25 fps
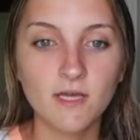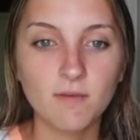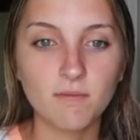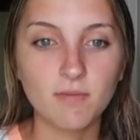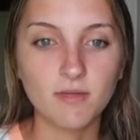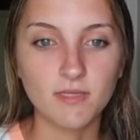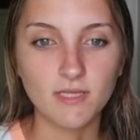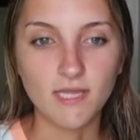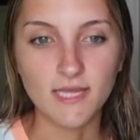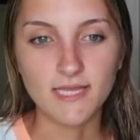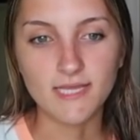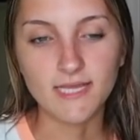
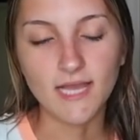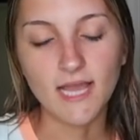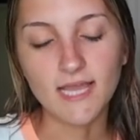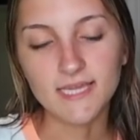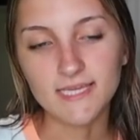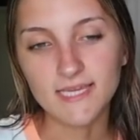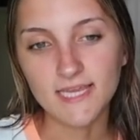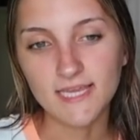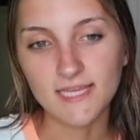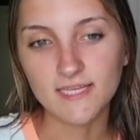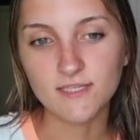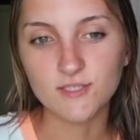but like I
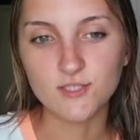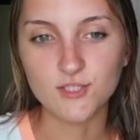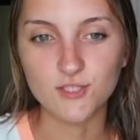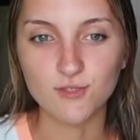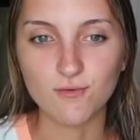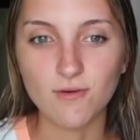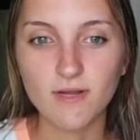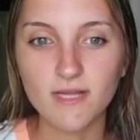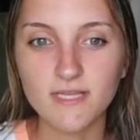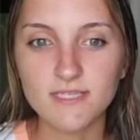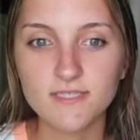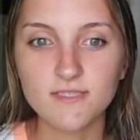can't
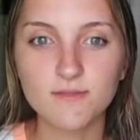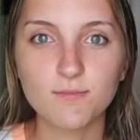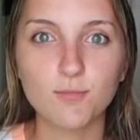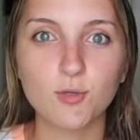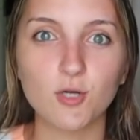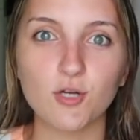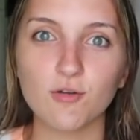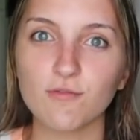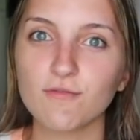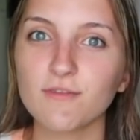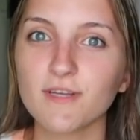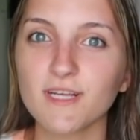do it
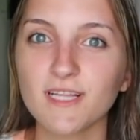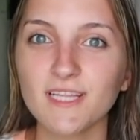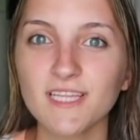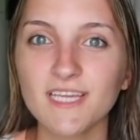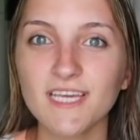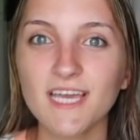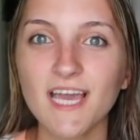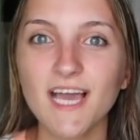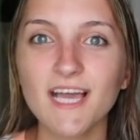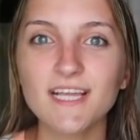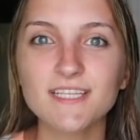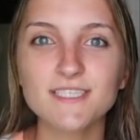
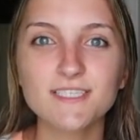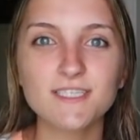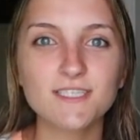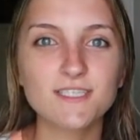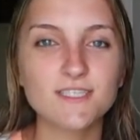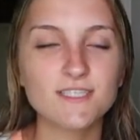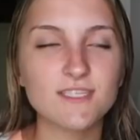perfectly yet,